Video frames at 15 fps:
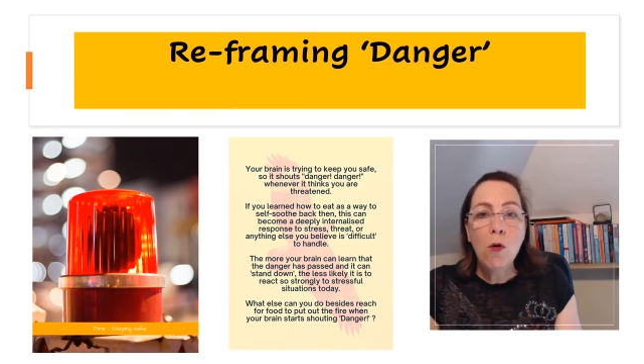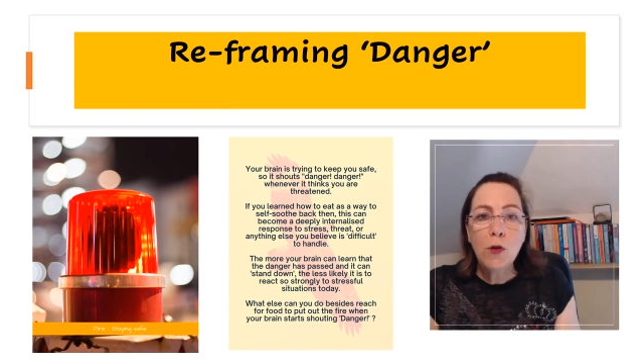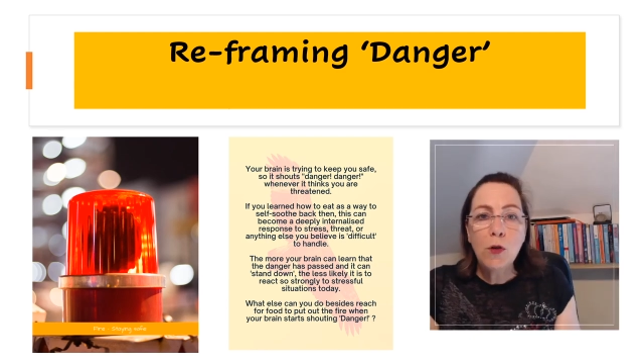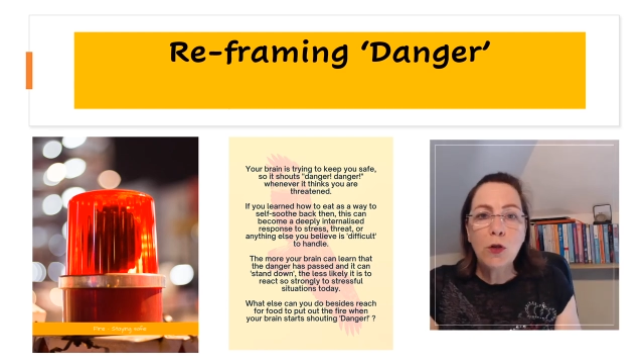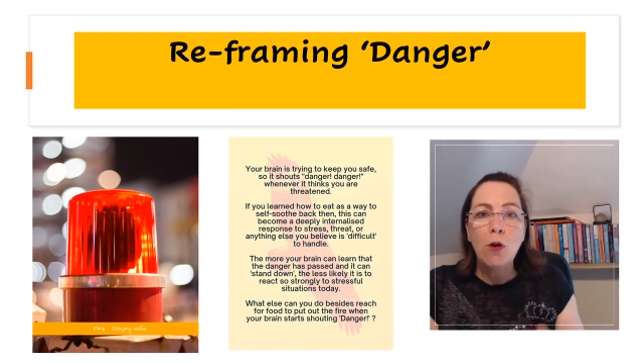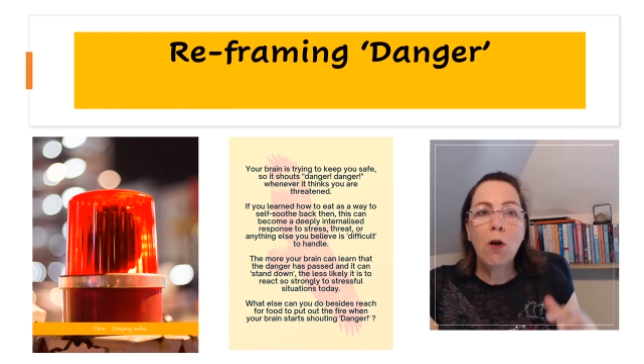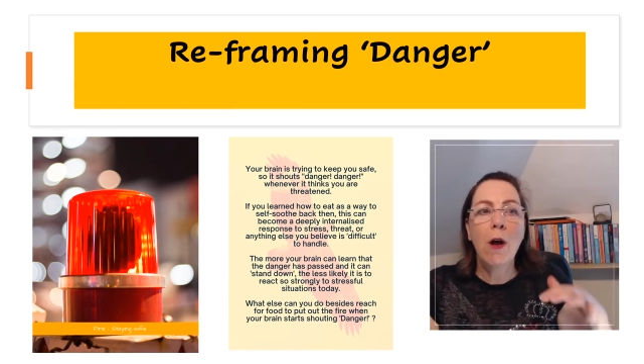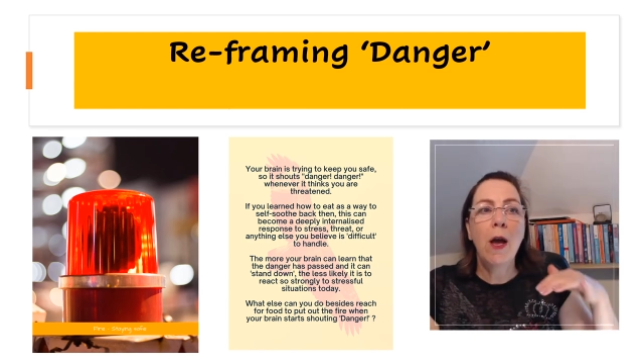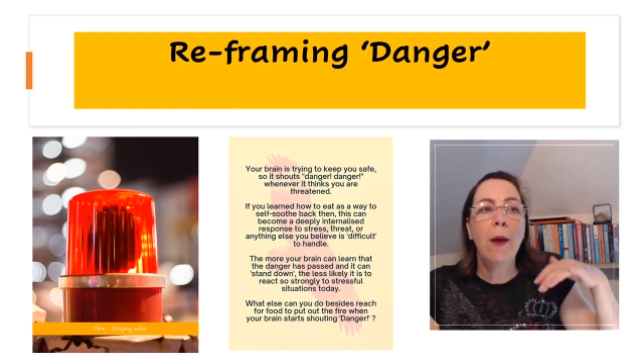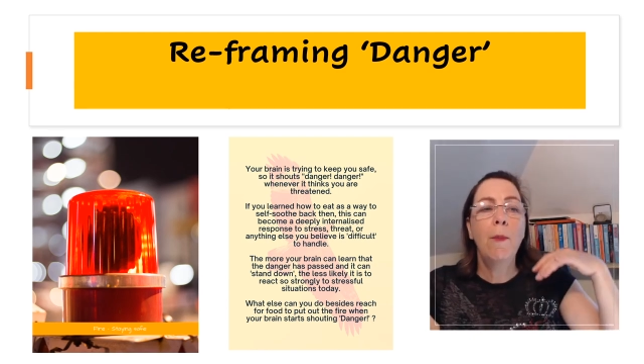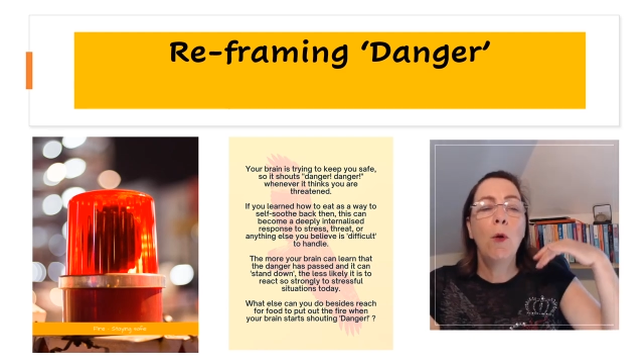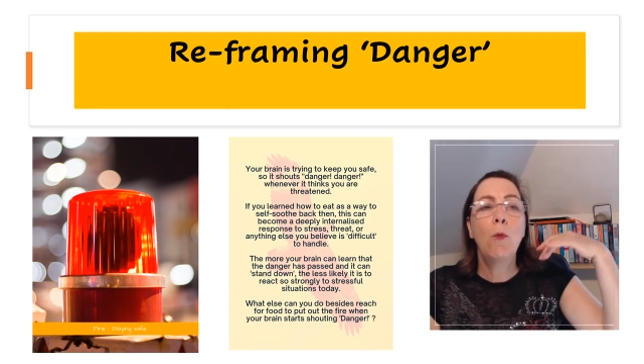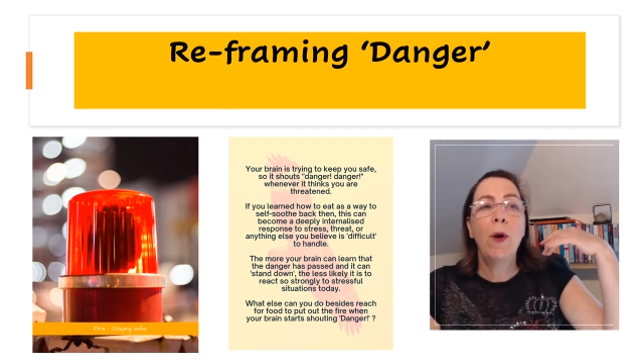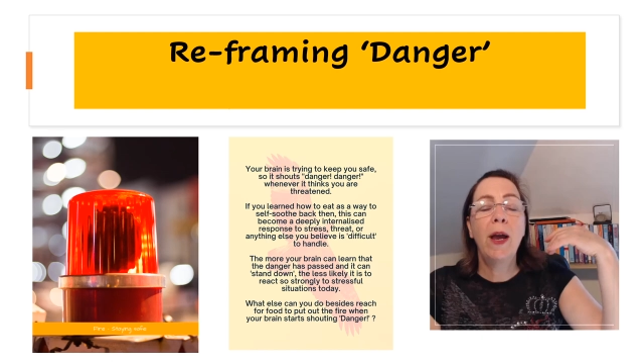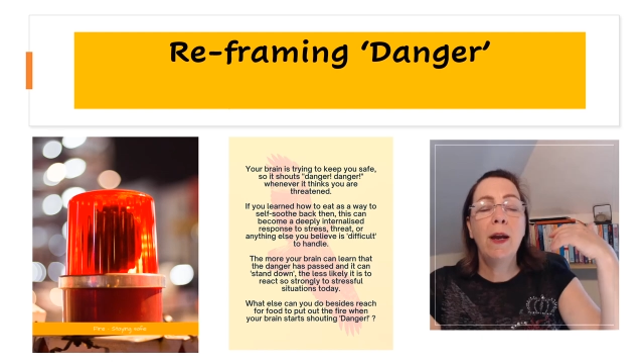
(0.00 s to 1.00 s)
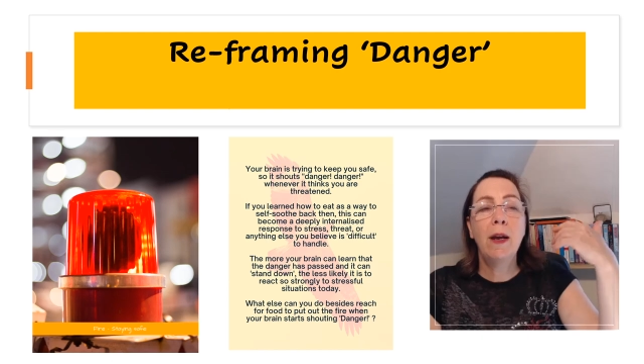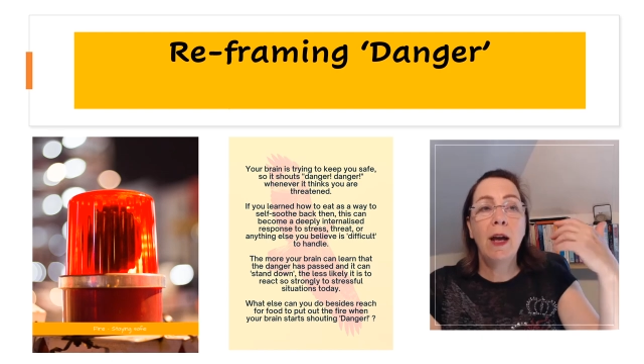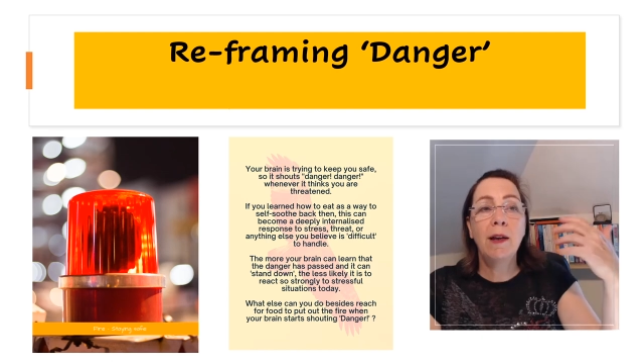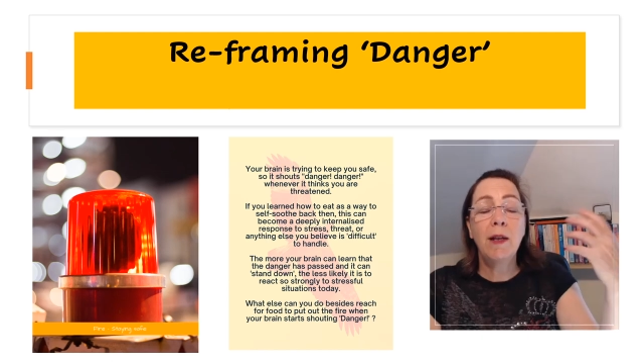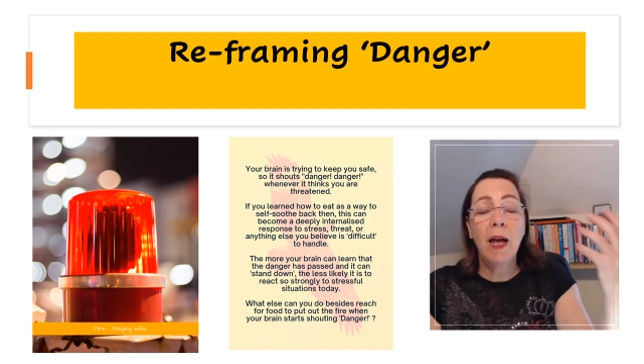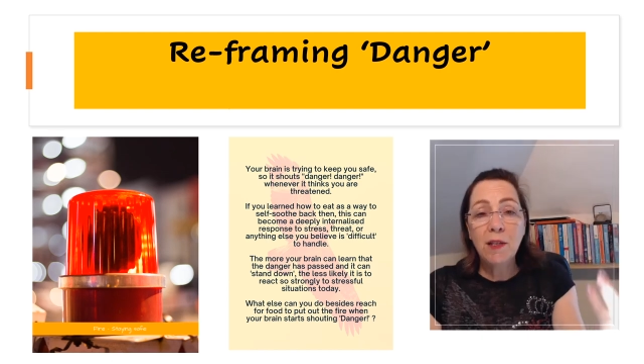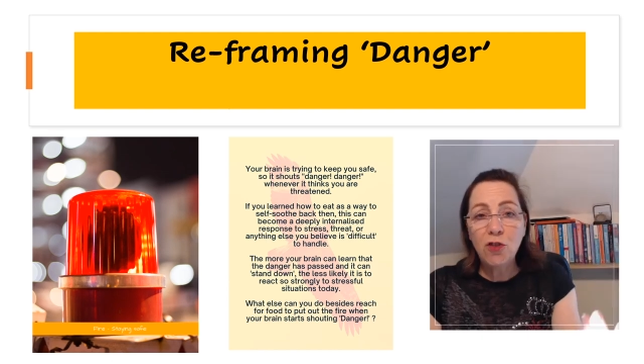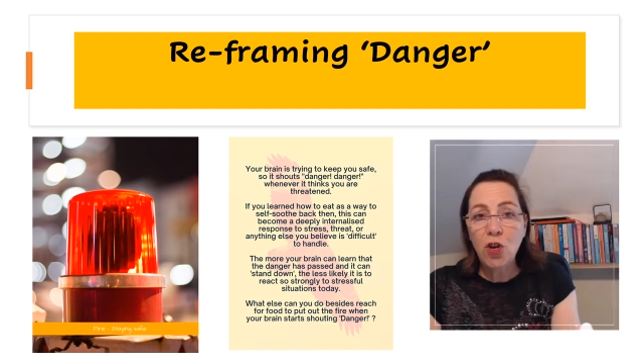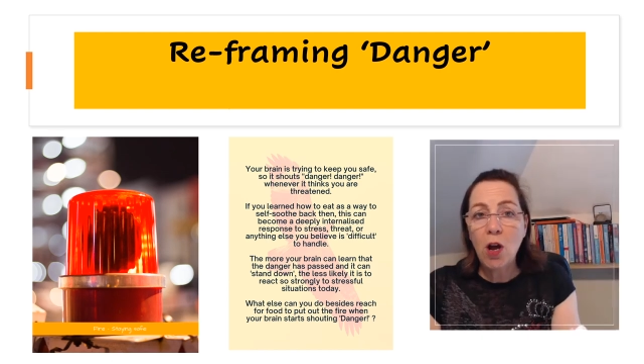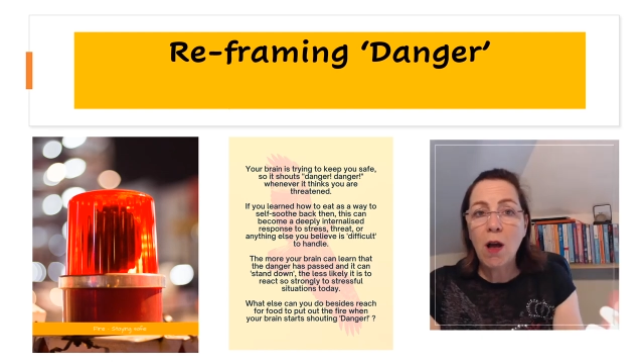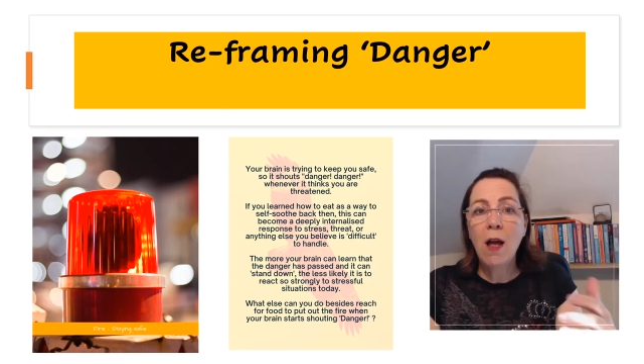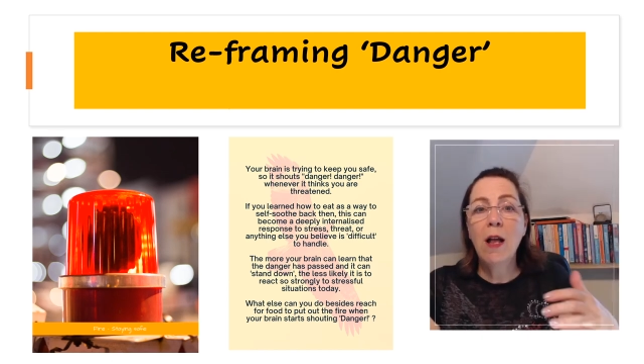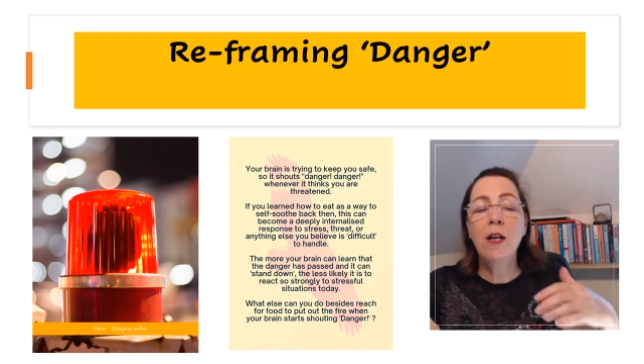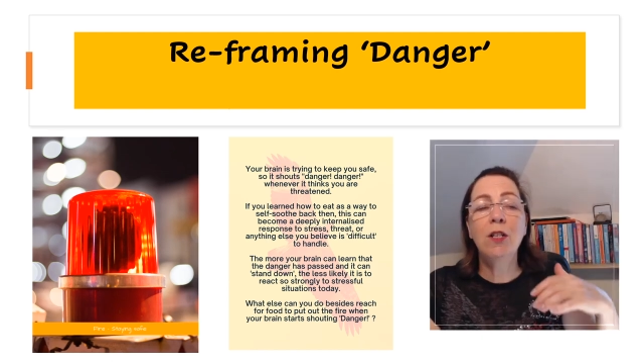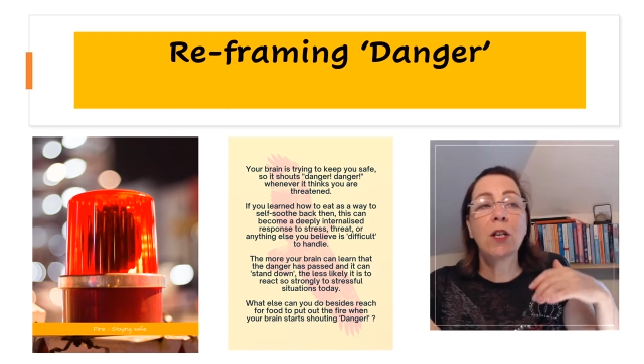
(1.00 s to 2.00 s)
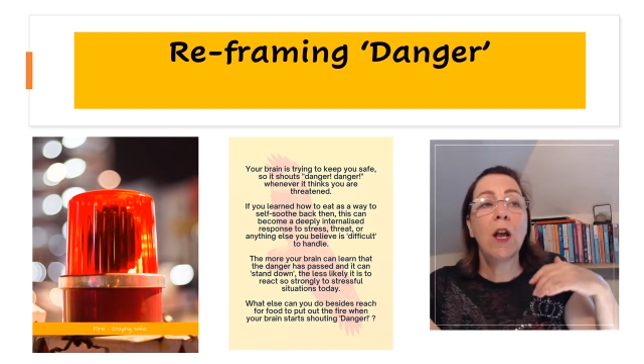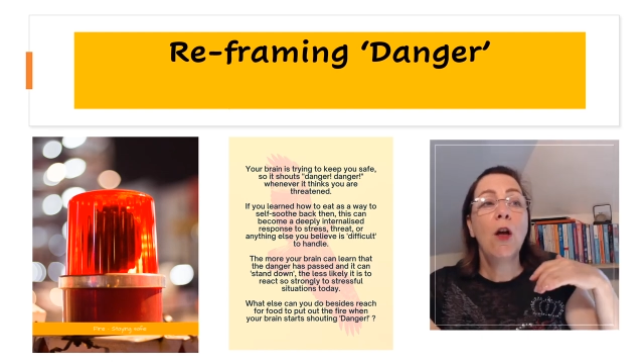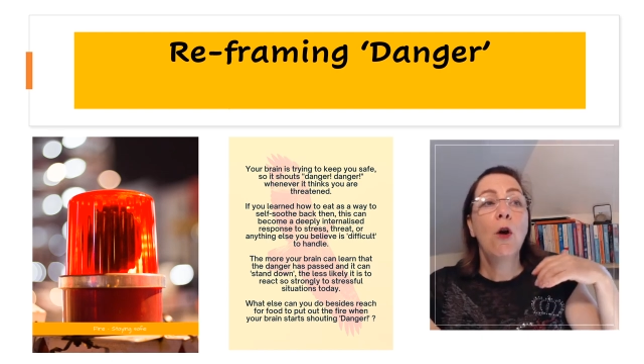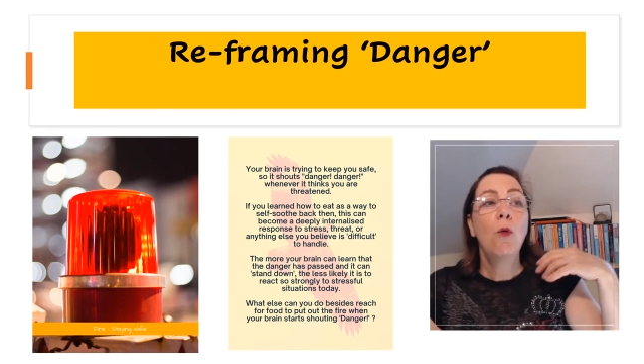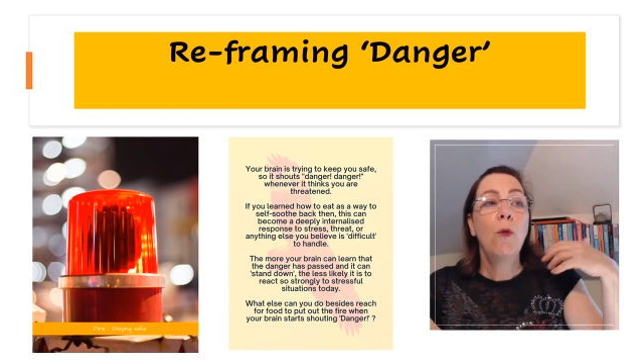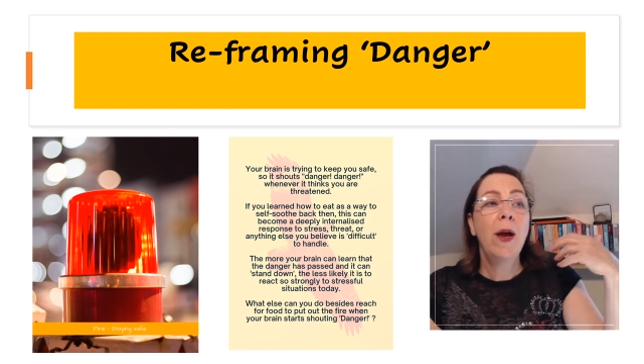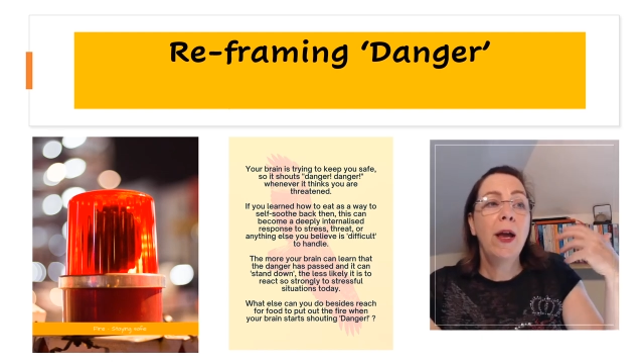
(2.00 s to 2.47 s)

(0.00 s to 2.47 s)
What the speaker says: Over time, when as a child,